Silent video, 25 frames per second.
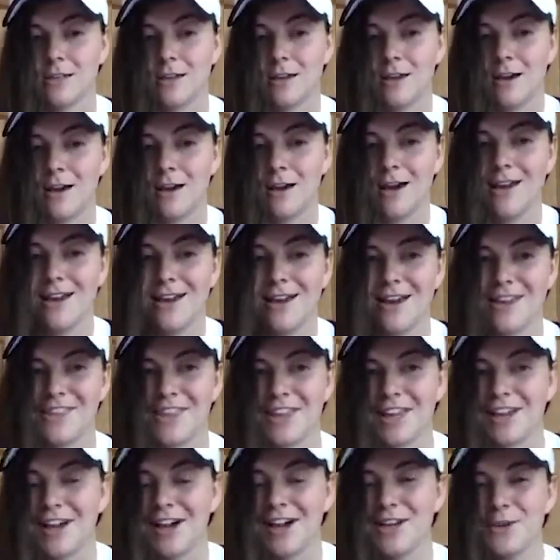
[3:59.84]
I
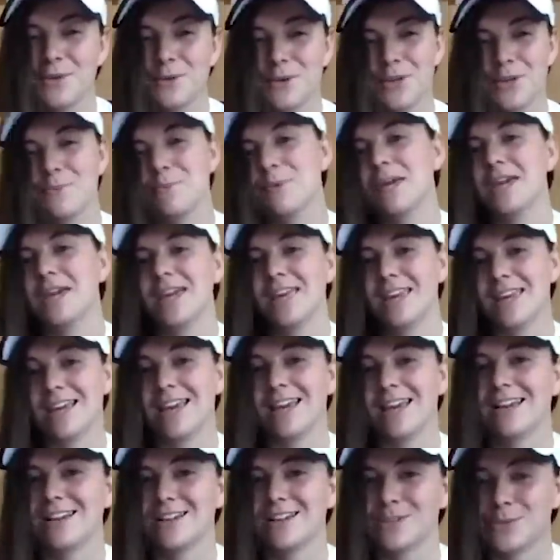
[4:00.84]
think I knew at the
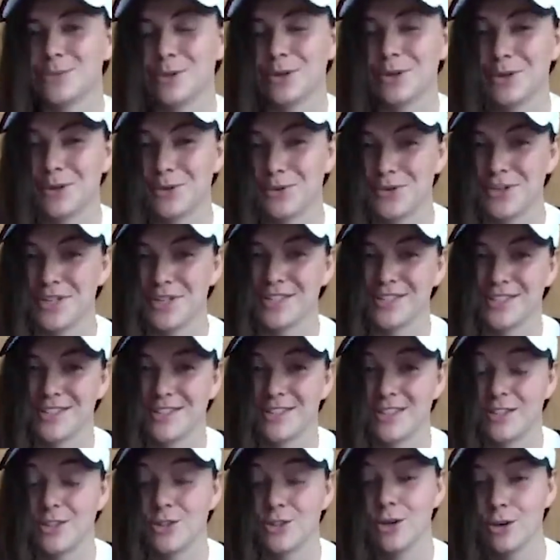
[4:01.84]
beginning, because one of the reasons
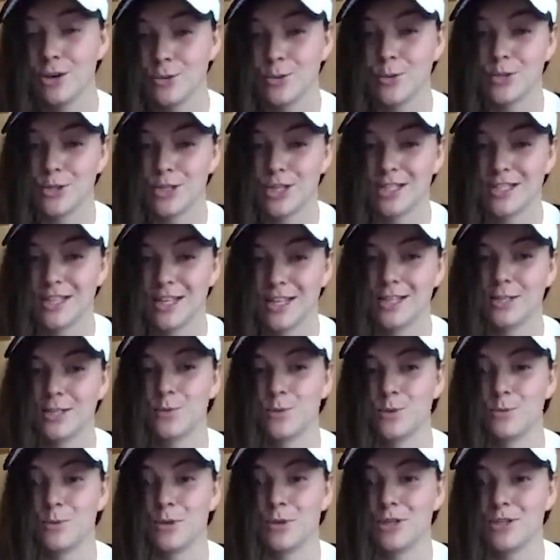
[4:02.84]
I chose wheelchair tennis
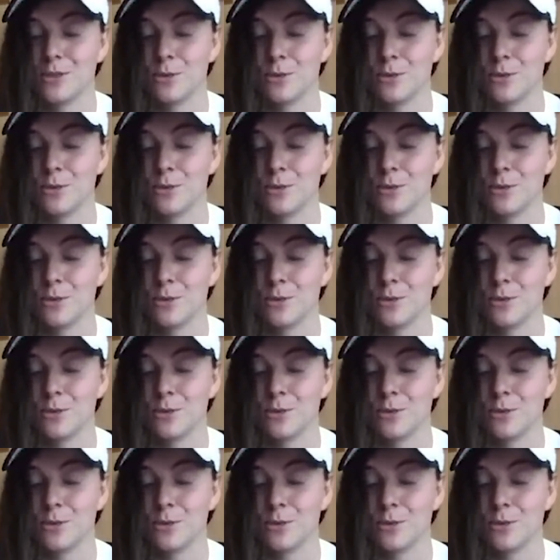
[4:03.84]
was because it